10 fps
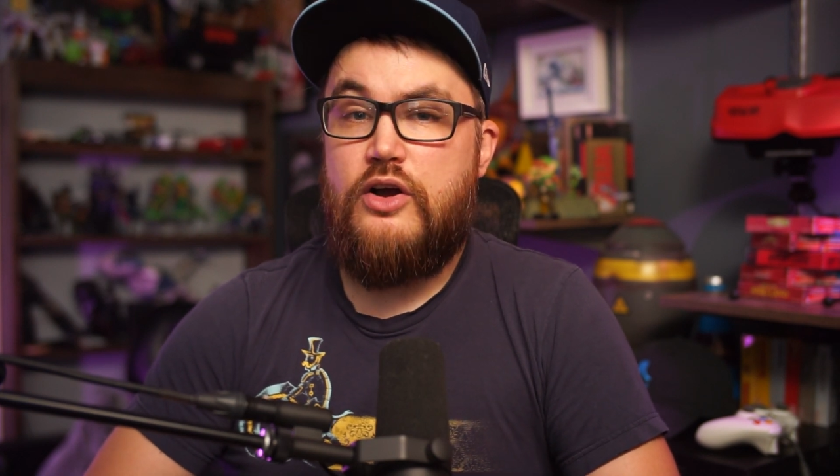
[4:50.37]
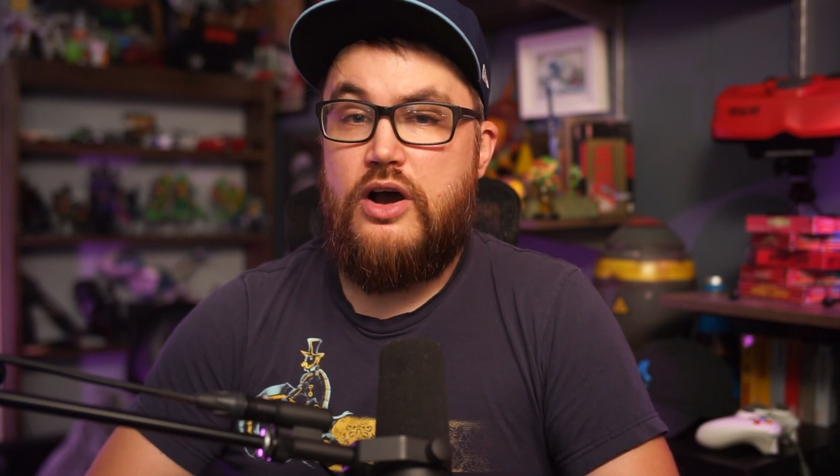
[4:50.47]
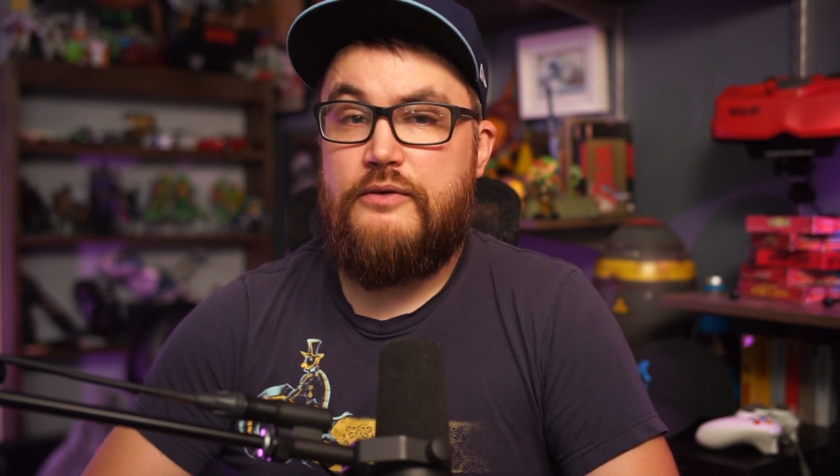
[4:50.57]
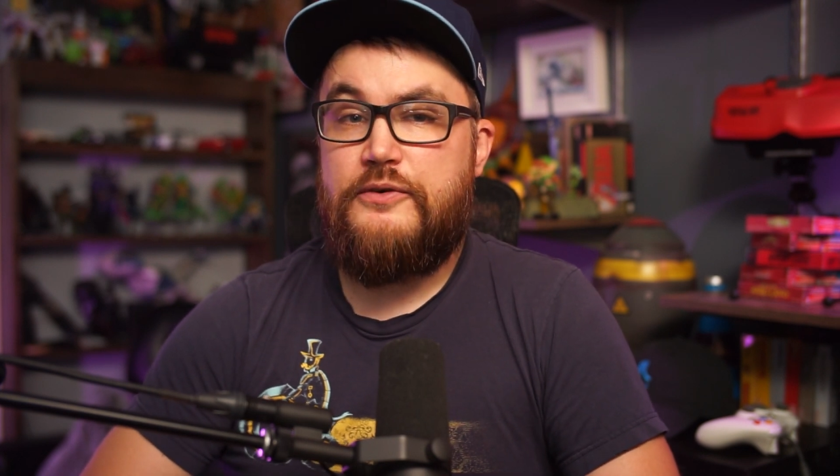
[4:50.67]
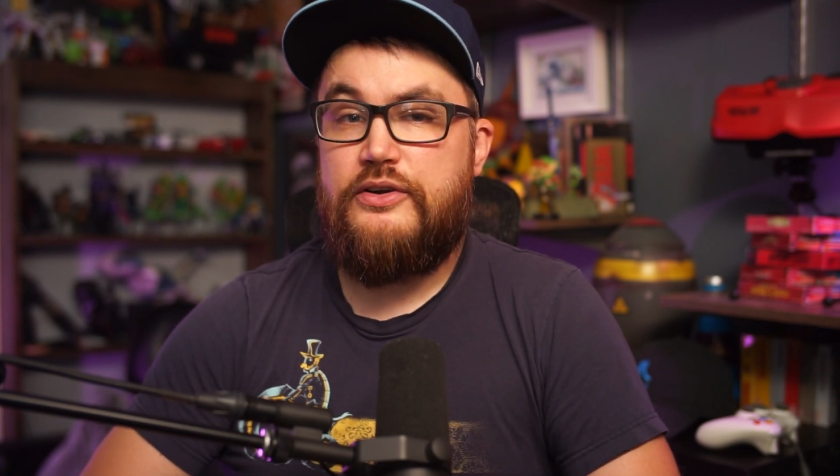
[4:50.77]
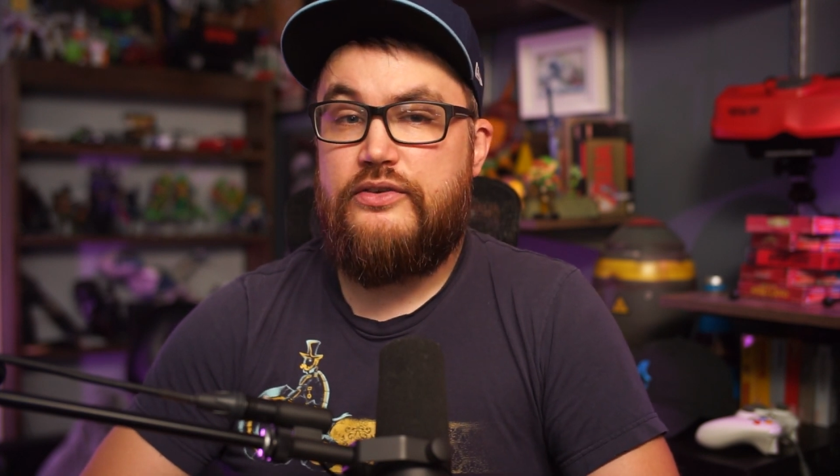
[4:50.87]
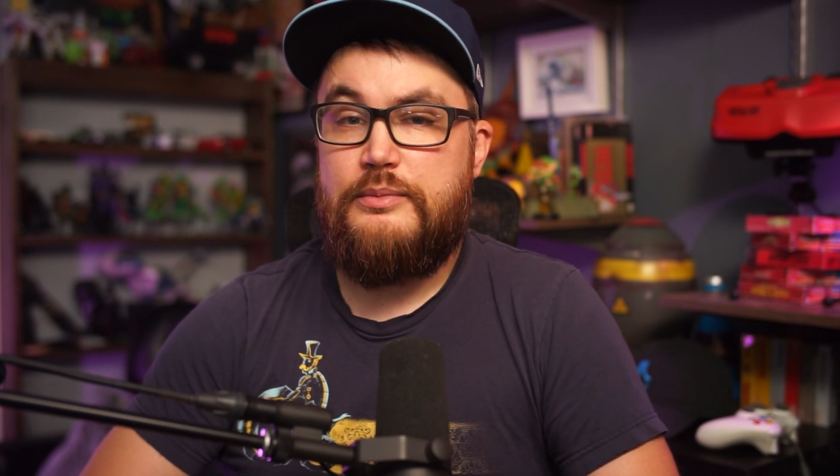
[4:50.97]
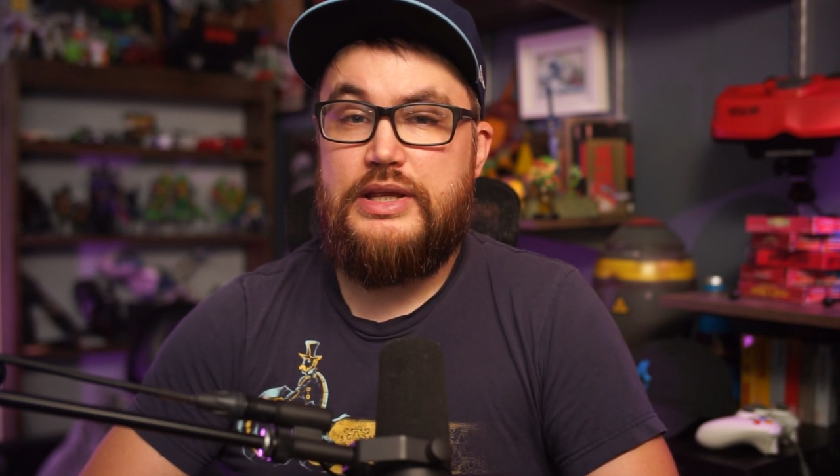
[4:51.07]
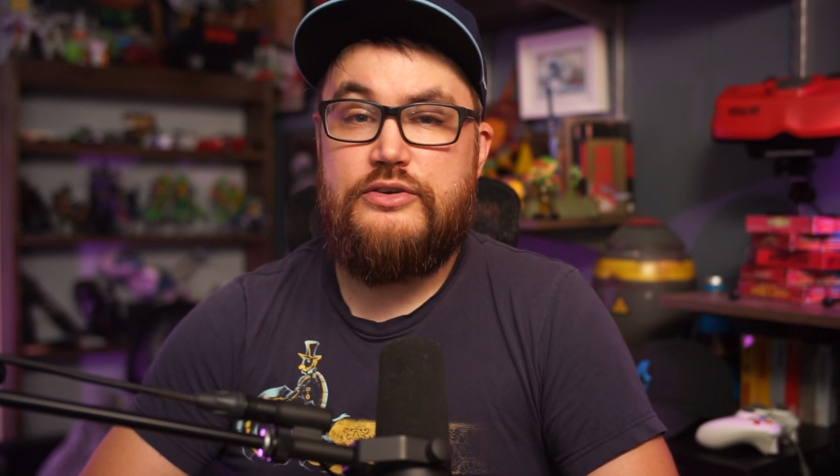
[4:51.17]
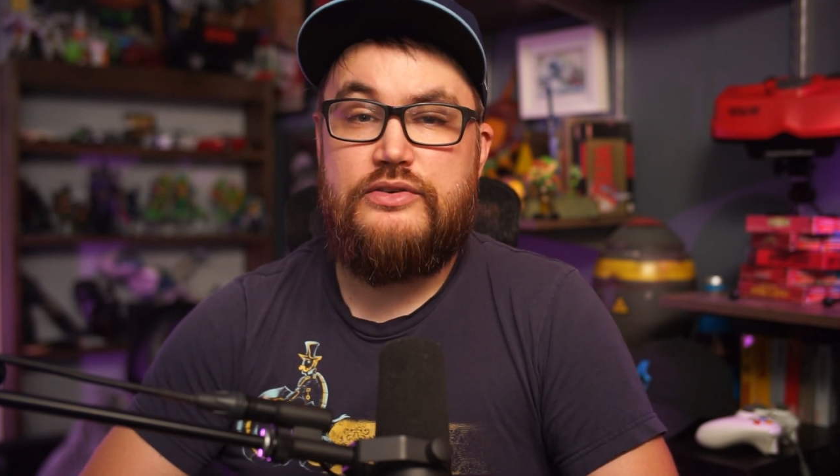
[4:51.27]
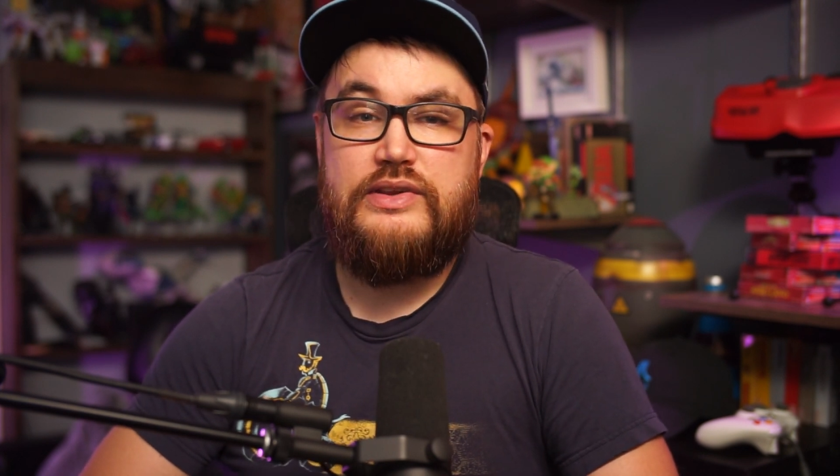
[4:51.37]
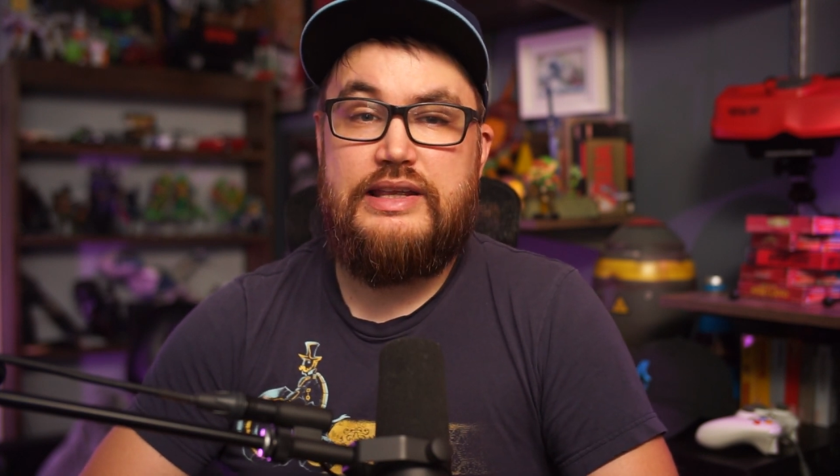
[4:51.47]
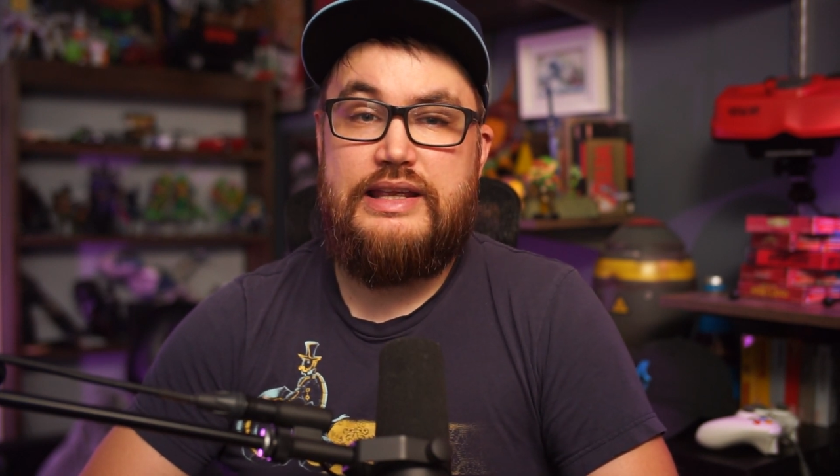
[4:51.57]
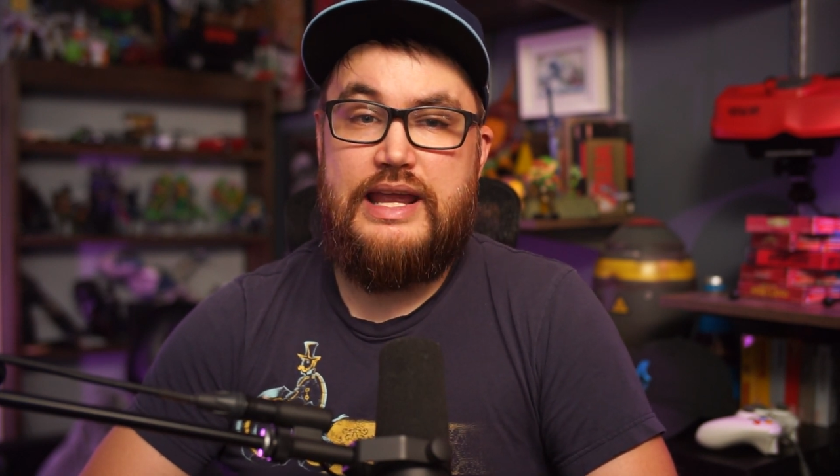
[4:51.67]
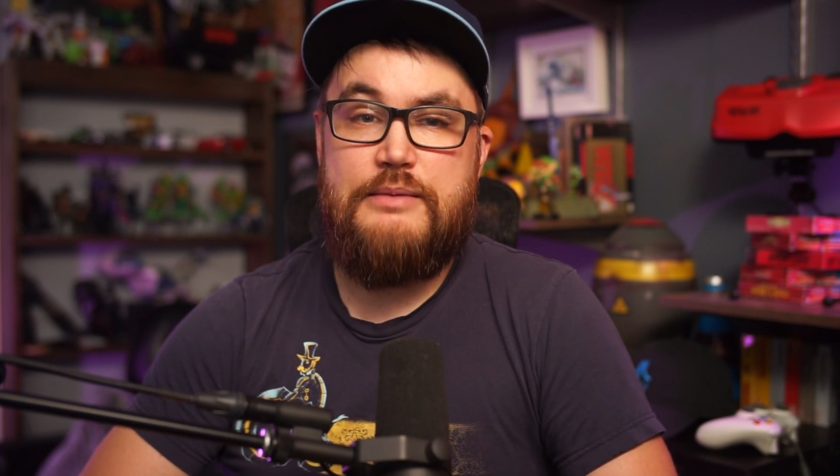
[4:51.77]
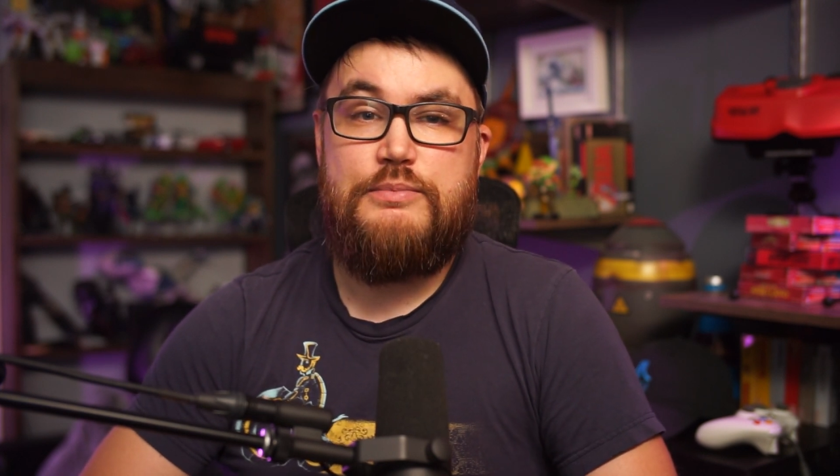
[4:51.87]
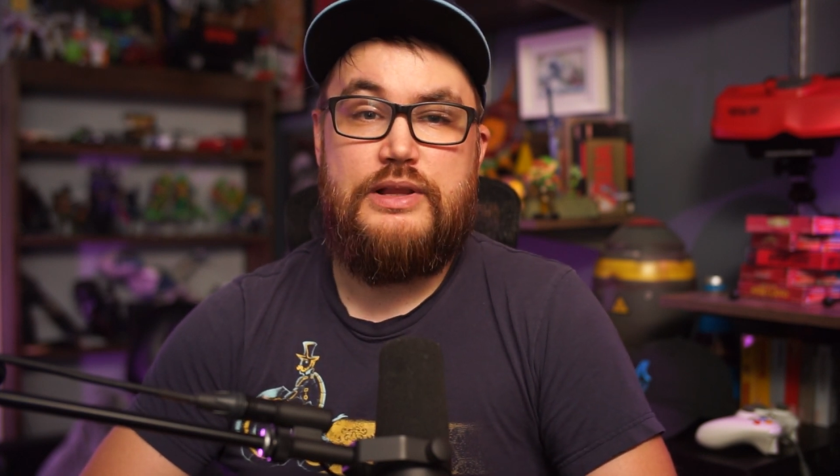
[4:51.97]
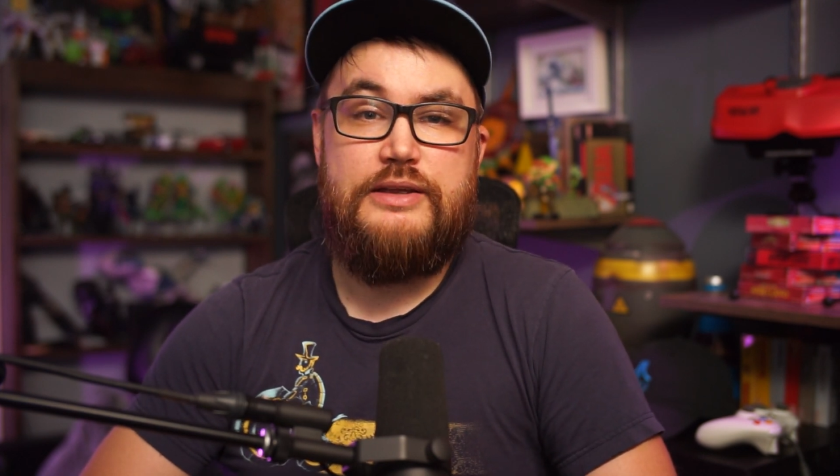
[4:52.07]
offers some interesting gameplay